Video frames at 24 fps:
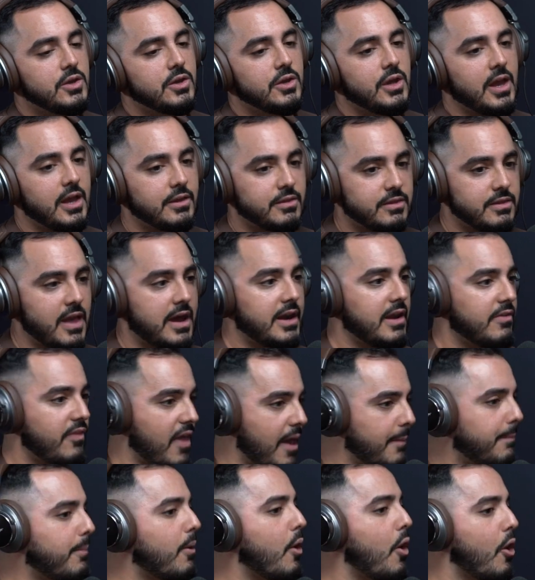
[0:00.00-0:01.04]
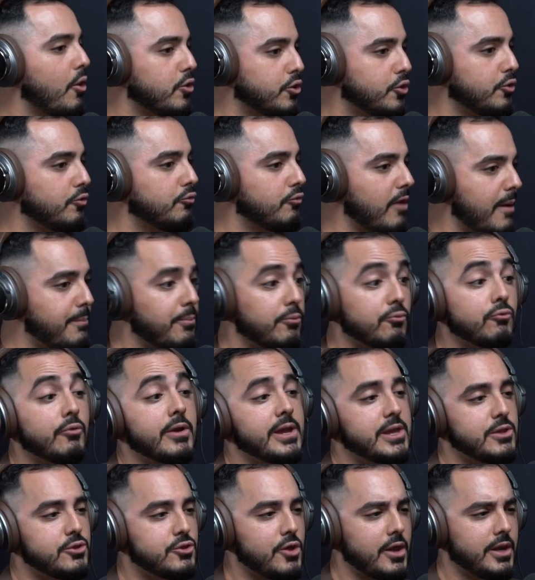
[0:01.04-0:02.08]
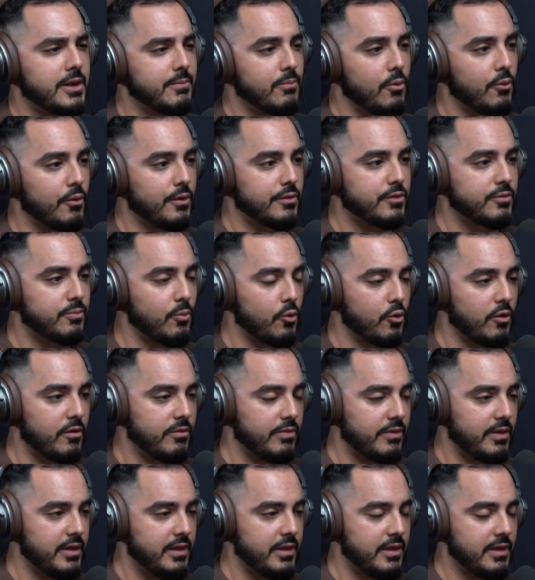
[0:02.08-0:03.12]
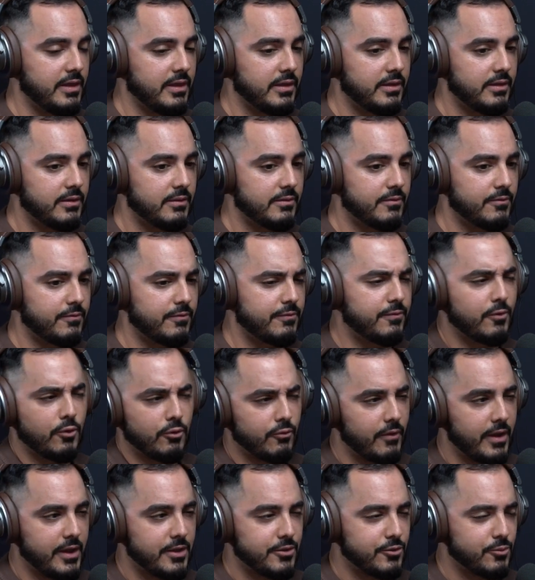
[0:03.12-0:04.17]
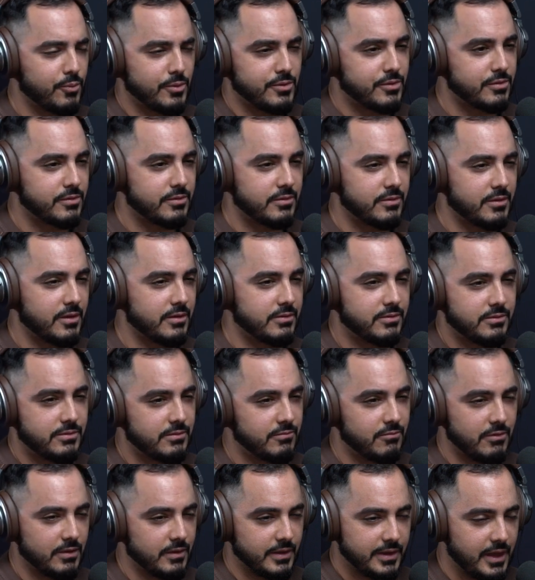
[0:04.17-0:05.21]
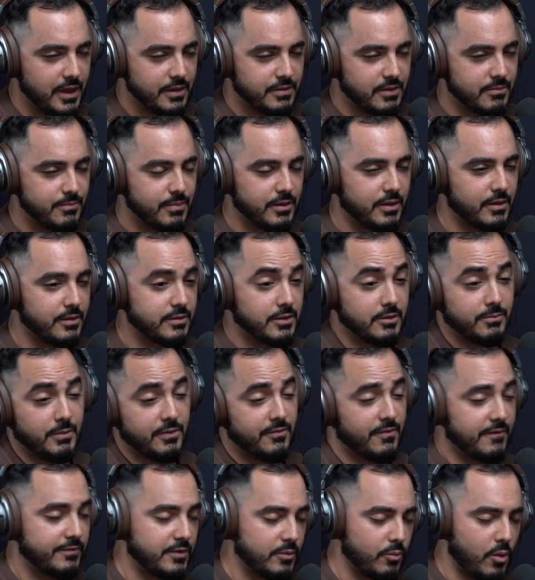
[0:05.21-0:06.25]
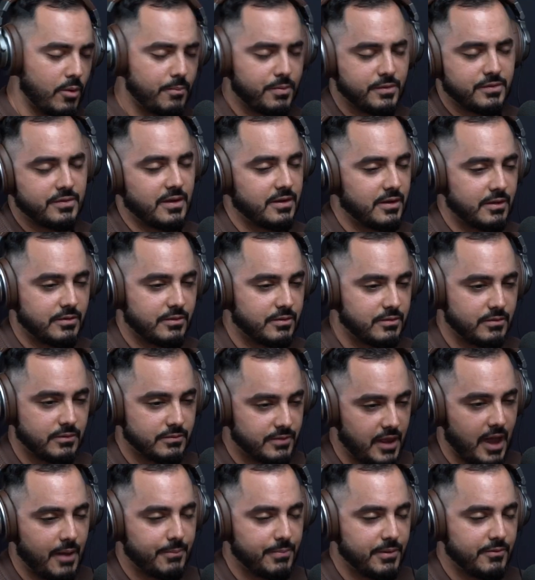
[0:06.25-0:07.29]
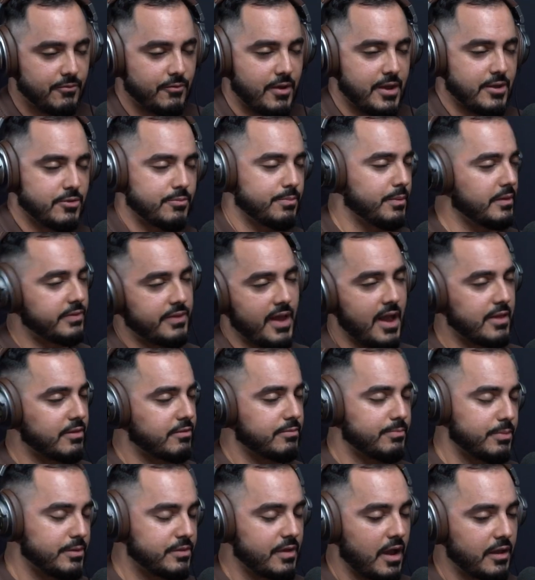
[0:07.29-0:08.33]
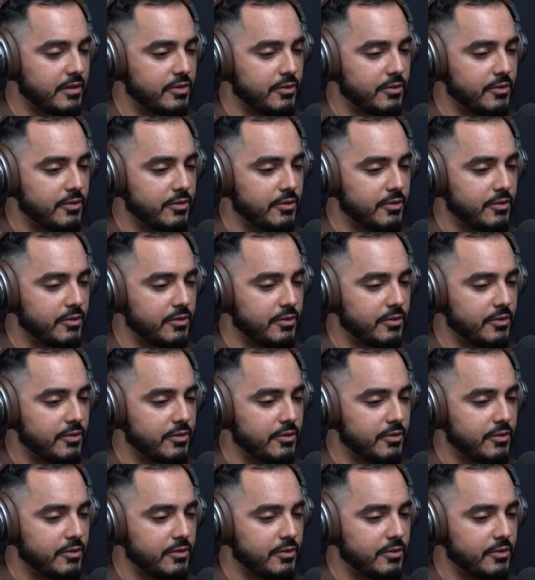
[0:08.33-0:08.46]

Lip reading: it's not in that partial rep range anymore. It's more on the full range, which it really isn't because it can be 51% and still not be range, but that's besides